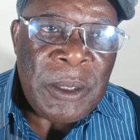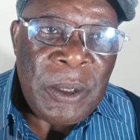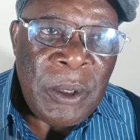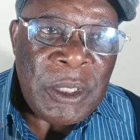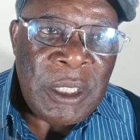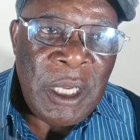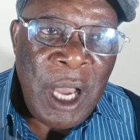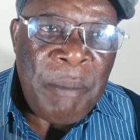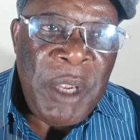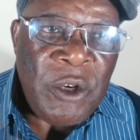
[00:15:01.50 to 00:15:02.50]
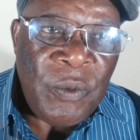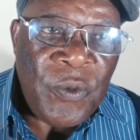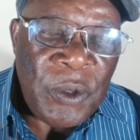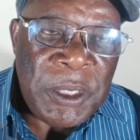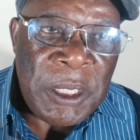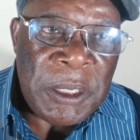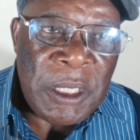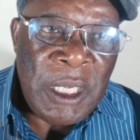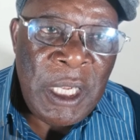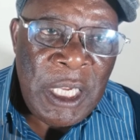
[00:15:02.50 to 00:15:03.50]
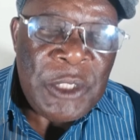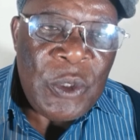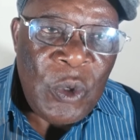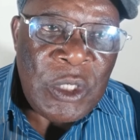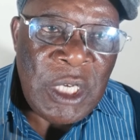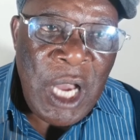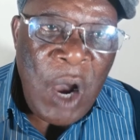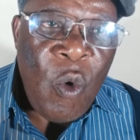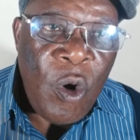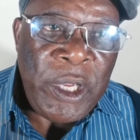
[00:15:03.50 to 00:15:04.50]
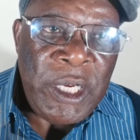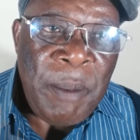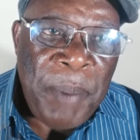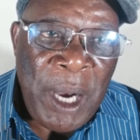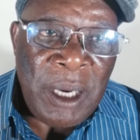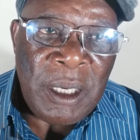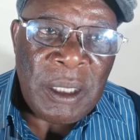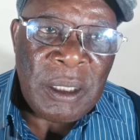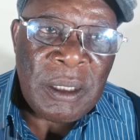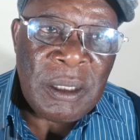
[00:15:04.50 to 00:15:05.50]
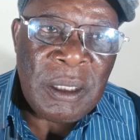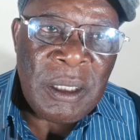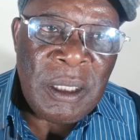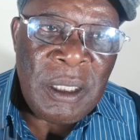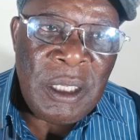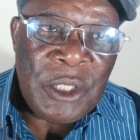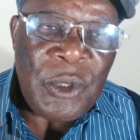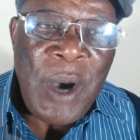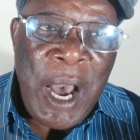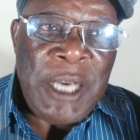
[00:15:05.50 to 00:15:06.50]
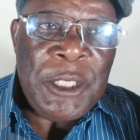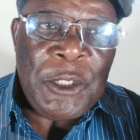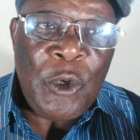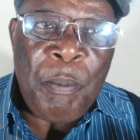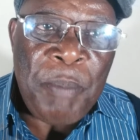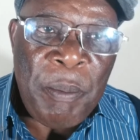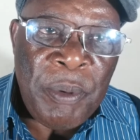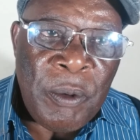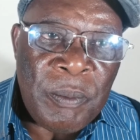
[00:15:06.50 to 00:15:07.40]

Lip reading: not a better process. It's not a walk in the park. So unstoppable.